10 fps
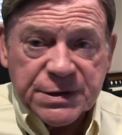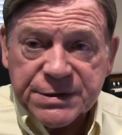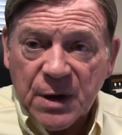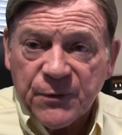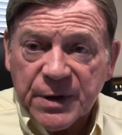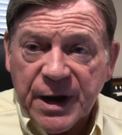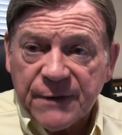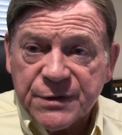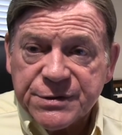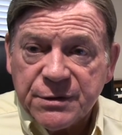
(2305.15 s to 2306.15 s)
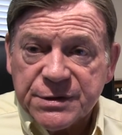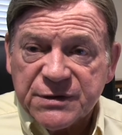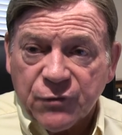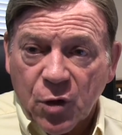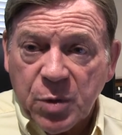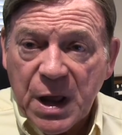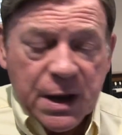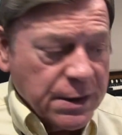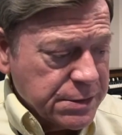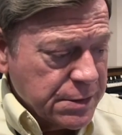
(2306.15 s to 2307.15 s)
it's helpful to have the students
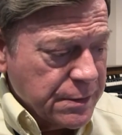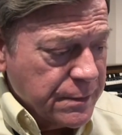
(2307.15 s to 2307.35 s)
verbalize